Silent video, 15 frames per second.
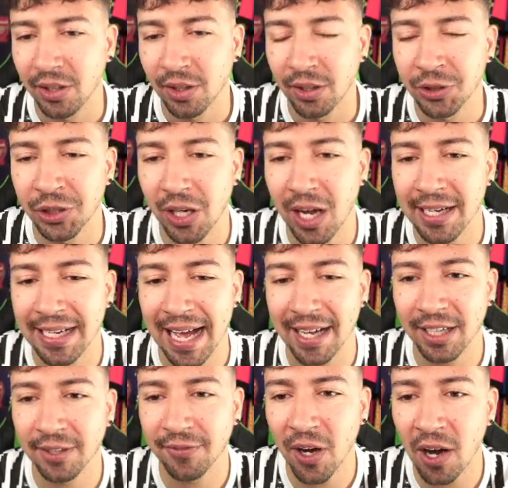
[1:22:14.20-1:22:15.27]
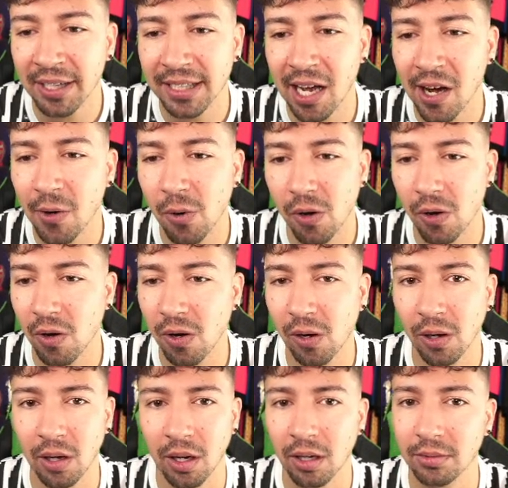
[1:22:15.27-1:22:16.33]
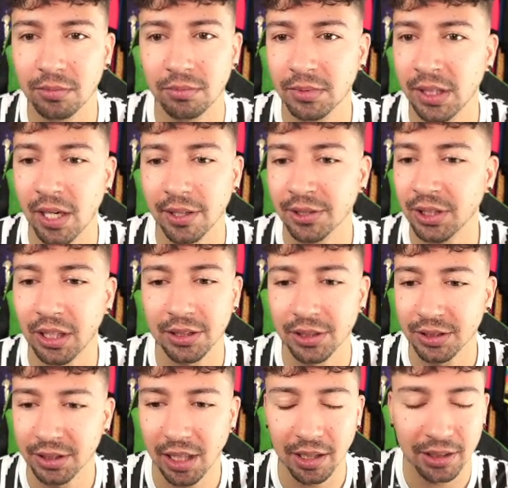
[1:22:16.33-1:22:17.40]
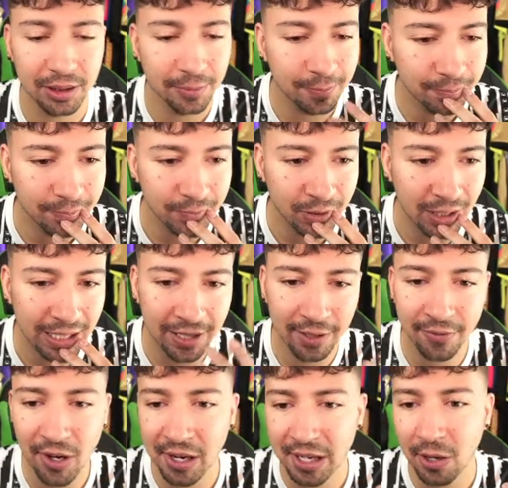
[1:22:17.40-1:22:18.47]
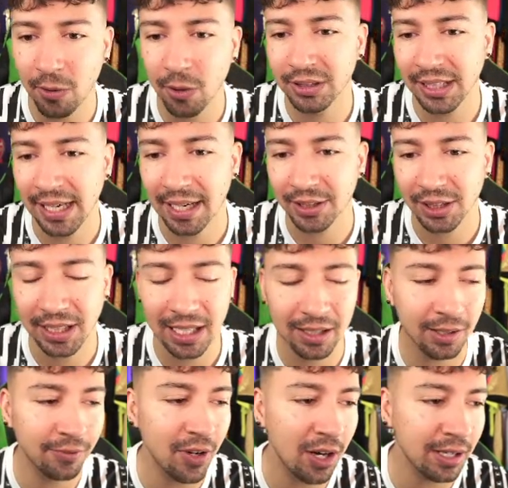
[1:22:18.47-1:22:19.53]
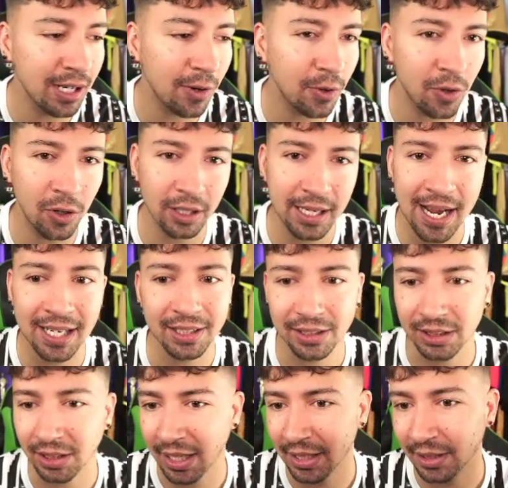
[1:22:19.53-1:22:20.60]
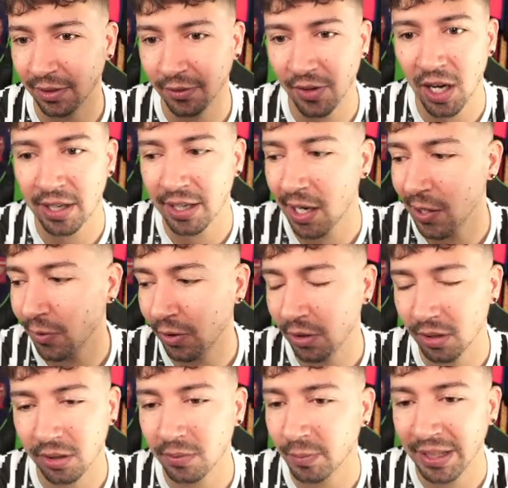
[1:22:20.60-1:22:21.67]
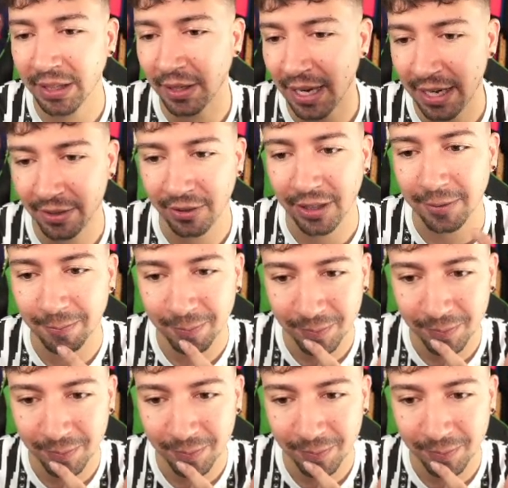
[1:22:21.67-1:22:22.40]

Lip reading: should I get Gavardio or such and such? Should I get Gavardio or Diaz? Should I get Gavardio or Akanji? Should I get Gavardio or Rico Henry?